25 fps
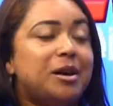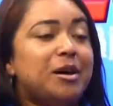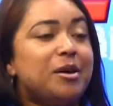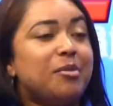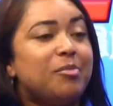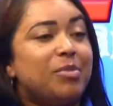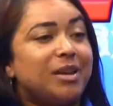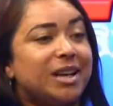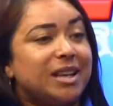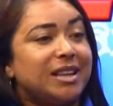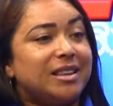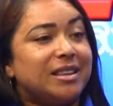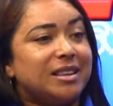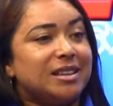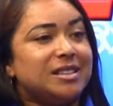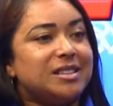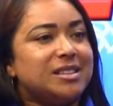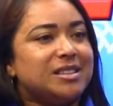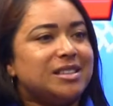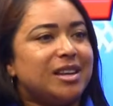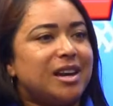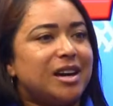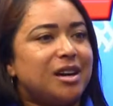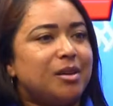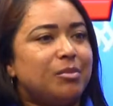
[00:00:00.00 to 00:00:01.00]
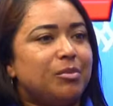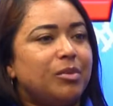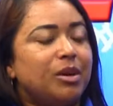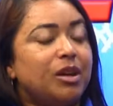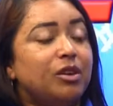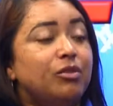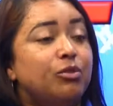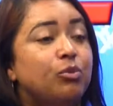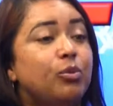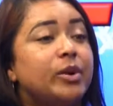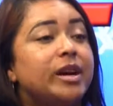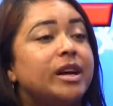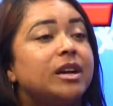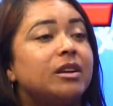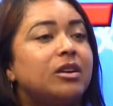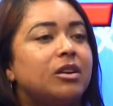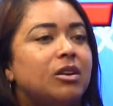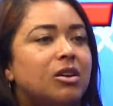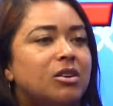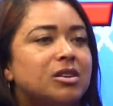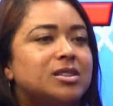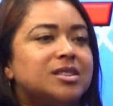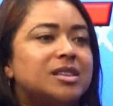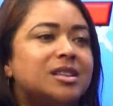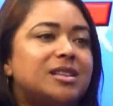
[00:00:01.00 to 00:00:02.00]
But at this game, if we had
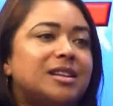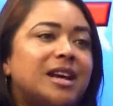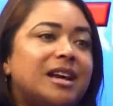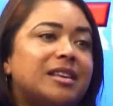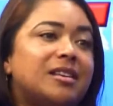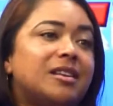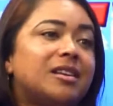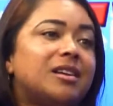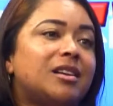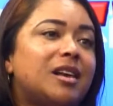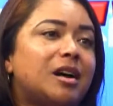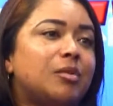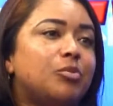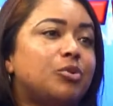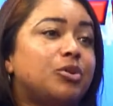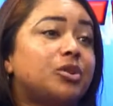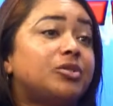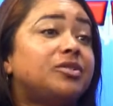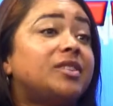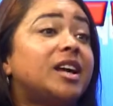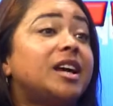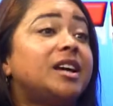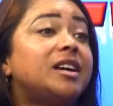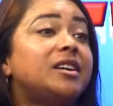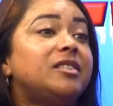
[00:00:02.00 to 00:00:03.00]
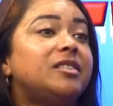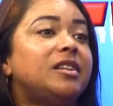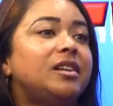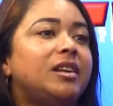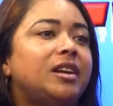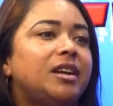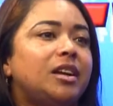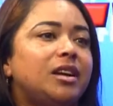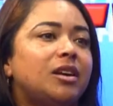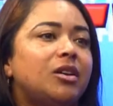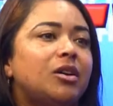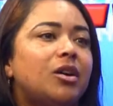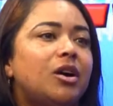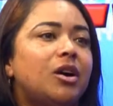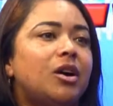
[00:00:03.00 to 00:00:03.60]
lost, another club would have taken the league